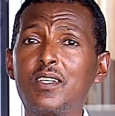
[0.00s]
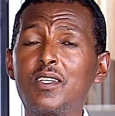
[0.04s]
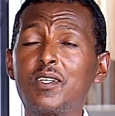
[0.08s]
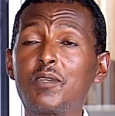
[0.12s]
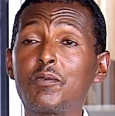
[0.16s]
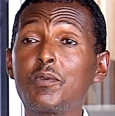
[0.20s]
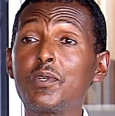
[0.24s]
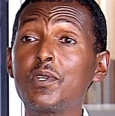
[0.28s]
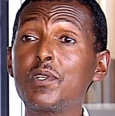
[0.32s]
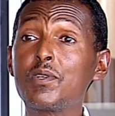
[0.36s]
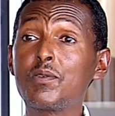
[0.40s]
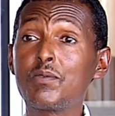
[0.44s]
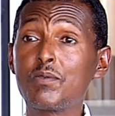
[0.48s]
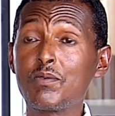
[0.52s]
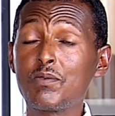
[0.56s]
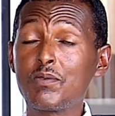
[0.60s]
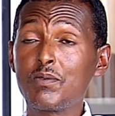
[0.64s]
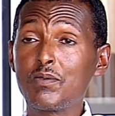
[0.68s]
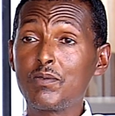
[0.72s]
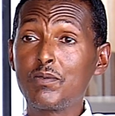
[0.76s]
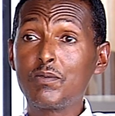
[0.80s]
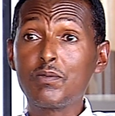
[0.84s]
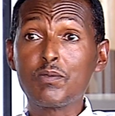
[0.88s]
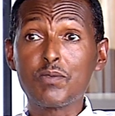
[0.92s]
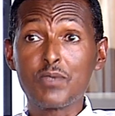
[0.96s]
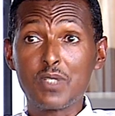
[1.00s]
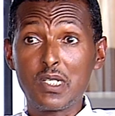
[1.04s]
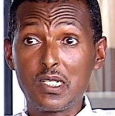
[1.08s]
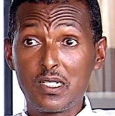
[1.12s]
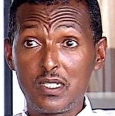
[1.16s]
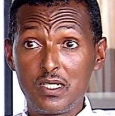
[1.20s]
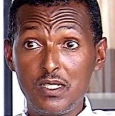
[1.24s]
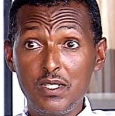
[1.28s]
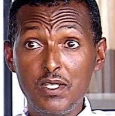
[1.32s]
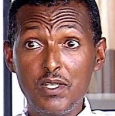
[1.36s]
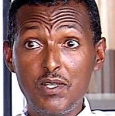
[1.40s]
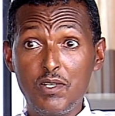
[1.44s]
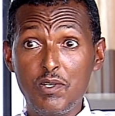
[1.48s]
We need to do
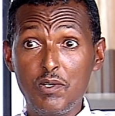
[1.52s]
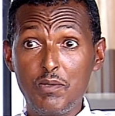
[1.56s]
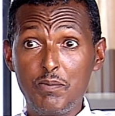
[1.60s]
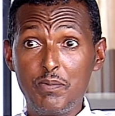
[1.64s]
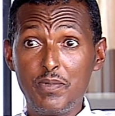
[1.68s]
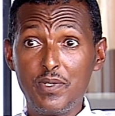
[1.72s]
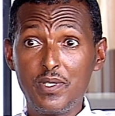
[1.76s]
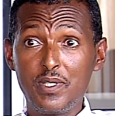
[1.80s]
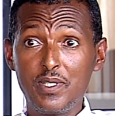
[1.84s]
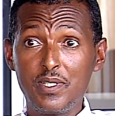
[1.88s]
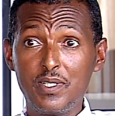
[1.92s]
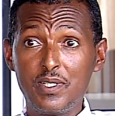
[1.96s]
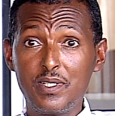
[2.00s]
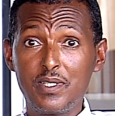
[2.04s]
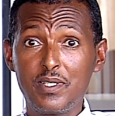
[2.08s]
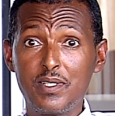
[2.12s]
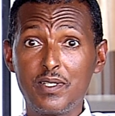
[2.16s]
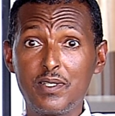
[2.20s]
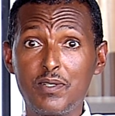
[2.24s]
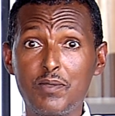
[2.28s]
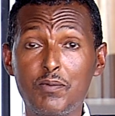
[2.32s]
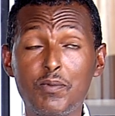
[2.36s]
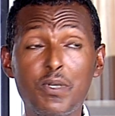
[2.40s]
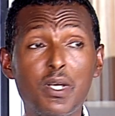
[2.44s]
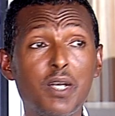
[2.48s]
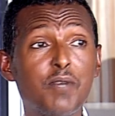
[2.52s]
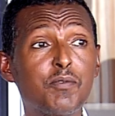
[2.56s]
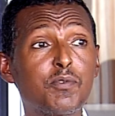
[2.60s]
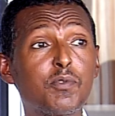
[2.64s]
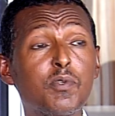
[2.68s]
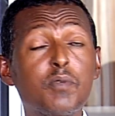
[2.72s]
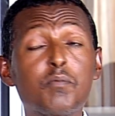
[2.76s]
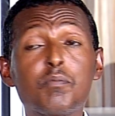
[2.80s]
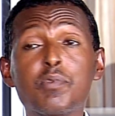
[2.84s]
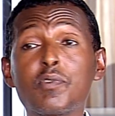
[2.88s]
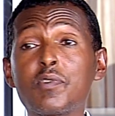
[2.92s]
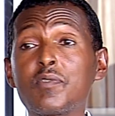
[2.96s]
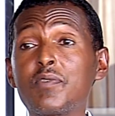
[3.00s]
that in Ethiopia. We have to
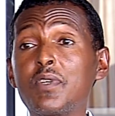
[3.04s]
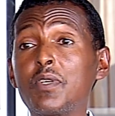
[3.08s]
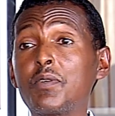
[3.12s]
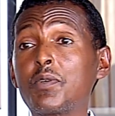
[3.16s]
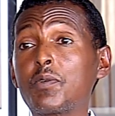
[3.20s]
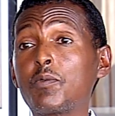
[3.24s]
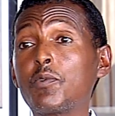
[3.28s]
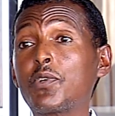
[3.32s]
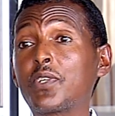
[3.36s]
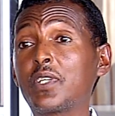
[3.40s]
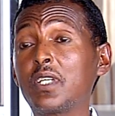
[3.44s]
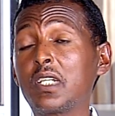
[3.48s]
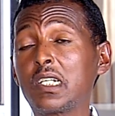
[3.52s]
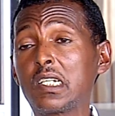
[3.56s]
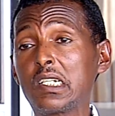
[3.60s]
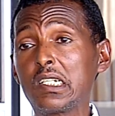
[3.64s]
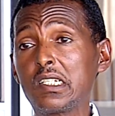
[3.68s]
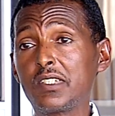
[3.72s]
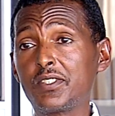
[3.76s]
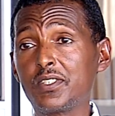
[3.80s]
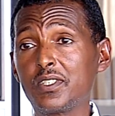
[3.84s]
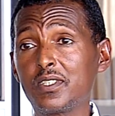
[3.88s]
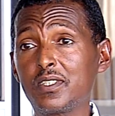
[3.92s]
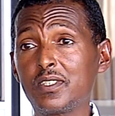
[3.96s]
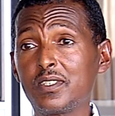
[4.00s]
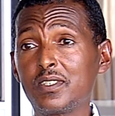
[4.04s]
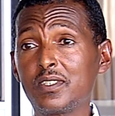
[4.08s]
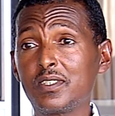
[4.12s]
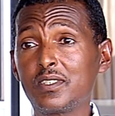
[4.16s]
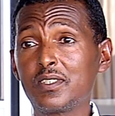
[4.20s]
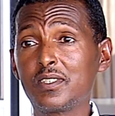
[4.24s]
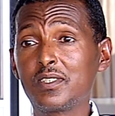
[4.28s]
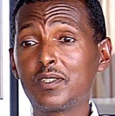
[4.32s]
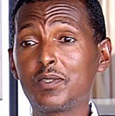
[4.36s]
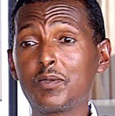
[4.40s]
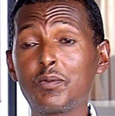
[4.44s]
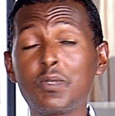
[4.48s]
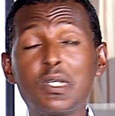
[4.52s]
improve our working culture.
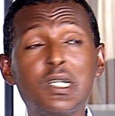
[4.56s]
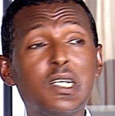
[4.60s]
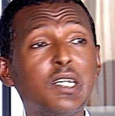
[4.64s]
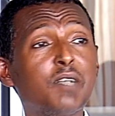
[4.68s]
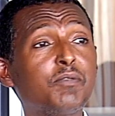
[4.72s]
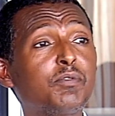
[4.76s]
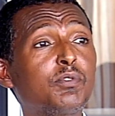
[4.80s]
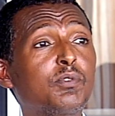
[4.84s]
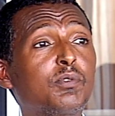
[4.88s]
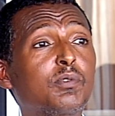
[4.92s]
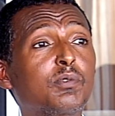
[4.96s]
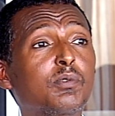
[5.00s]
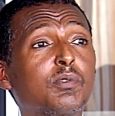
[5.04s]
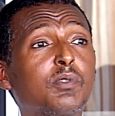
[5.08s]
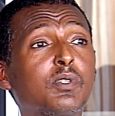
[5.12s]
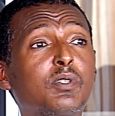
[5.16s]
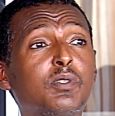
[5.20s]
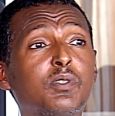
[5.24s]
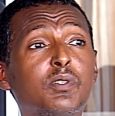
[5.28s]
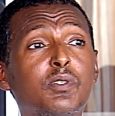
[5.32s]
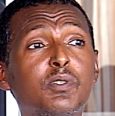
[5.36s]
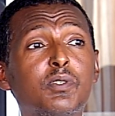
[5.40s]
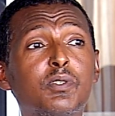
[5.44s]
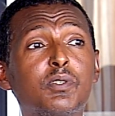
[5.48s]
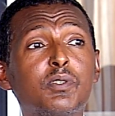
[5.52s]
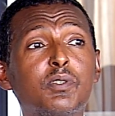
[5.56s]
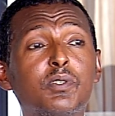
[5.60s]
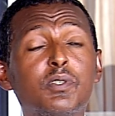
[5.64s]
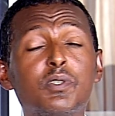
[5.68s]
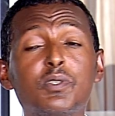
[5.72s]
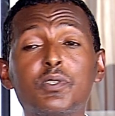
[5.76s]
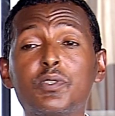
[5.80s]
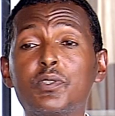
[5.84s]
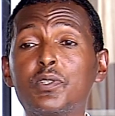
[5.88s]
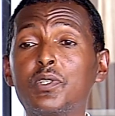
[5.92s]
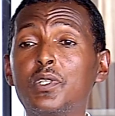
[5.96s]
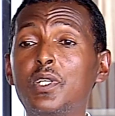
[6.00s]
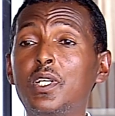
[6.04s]
We have to
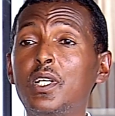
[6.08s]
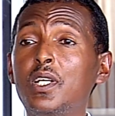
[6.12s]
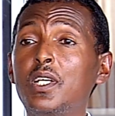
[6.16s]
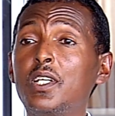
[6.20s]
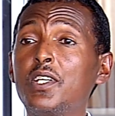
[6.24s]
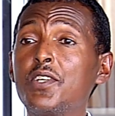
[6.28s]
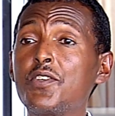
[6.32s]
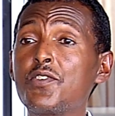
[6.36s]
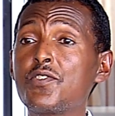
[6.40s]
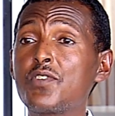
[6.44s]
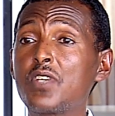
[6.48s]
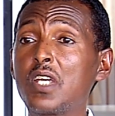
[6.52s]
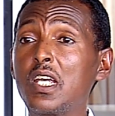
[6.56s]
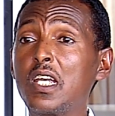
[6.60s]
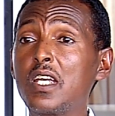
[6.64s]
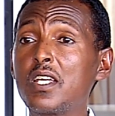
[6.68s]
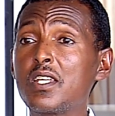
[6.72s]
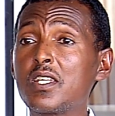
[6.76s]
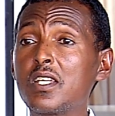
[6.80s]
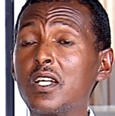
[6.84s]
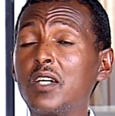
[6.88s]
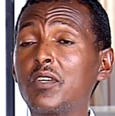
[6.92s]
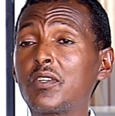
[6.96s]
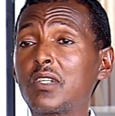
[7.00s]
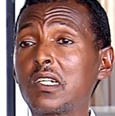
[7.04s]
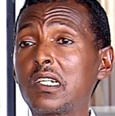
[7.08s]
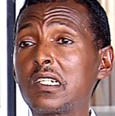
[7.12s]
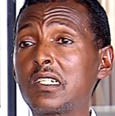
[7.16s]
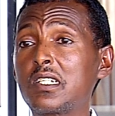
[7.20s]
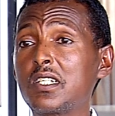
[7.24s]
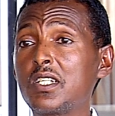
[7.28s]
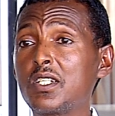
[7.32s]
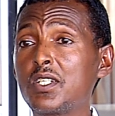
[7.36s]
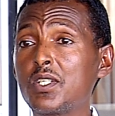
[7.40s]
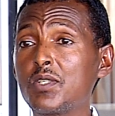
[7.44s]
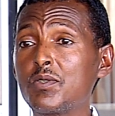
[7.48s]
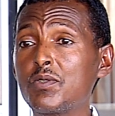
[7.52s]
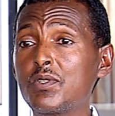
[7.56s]
change our
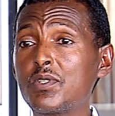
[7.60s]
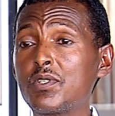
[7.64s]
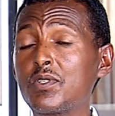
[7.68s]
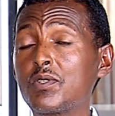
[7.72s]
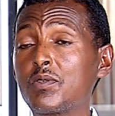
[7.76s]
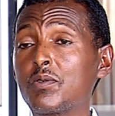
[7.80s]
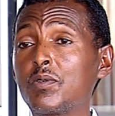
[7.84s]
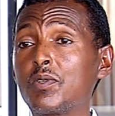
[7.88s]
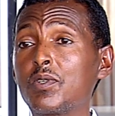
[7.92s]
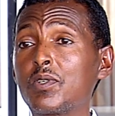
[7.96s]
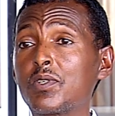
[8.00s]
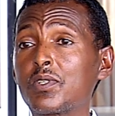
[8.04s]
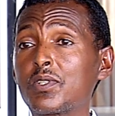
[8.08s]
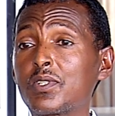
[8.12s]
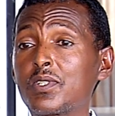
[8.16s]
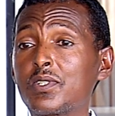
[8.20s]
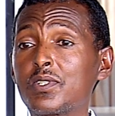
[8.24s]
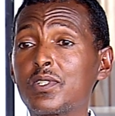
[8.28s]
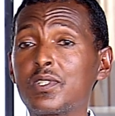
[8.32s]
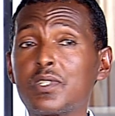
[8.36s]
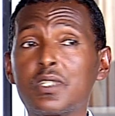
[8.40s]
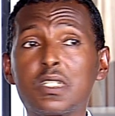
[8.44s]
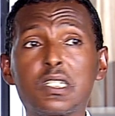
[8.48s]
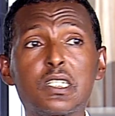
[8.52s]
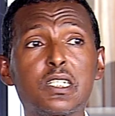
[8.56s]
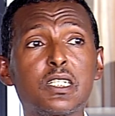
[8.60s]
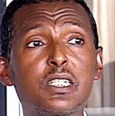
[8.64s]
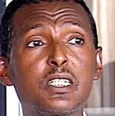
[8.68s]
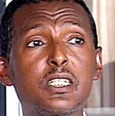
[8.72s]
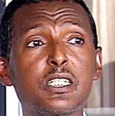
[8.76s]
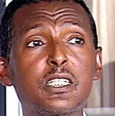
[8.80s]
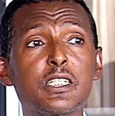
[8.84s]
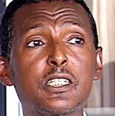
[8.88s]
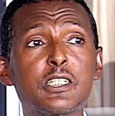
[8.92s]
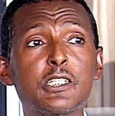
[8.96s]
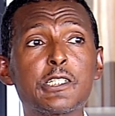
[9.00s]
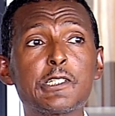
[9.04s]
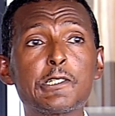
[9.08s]
attitude towards
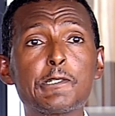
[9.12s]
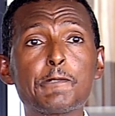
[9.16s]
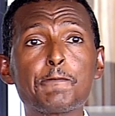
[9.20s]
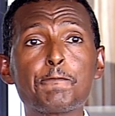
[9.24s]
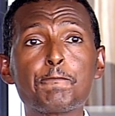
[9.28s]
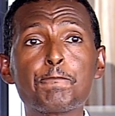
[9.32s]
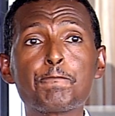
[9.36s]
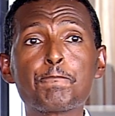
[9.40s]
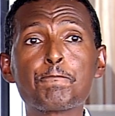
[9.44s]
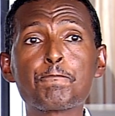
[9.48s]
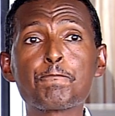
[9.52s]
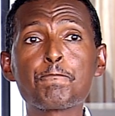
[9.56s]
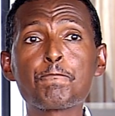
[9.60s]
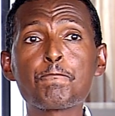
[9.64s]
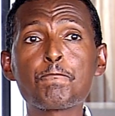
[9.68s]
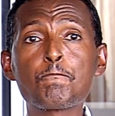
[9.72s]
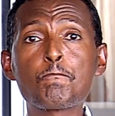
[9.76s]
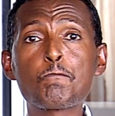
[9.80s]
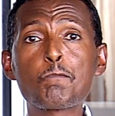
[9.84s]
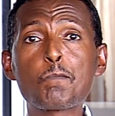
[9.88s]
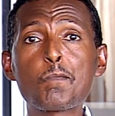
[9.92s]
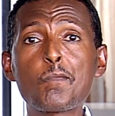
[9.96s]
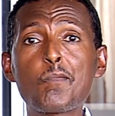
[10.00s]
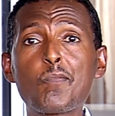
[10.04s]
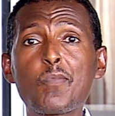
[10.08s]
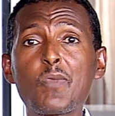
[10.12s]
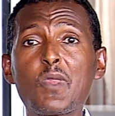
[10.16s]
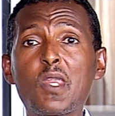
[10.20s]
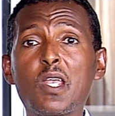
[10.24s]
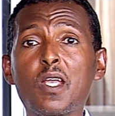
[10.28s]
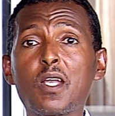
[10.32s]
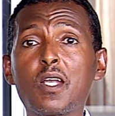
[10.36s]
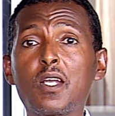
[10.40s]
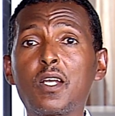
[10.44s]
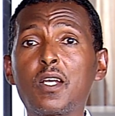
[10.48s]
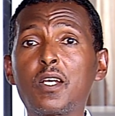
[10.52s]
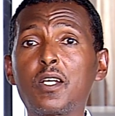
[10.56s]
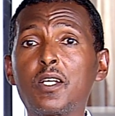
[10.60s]

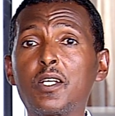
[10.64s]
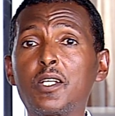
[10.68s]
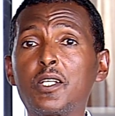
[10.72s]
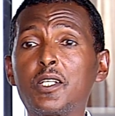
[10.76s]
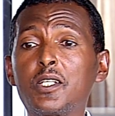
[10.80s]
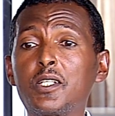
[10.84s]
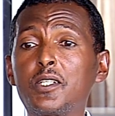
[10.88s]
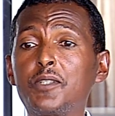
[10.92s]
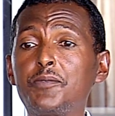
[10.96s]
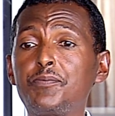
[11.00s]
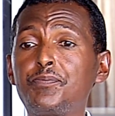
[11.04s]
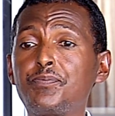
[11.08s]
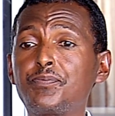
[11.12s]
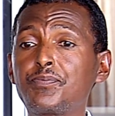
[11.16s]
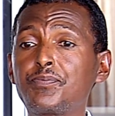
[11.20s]
our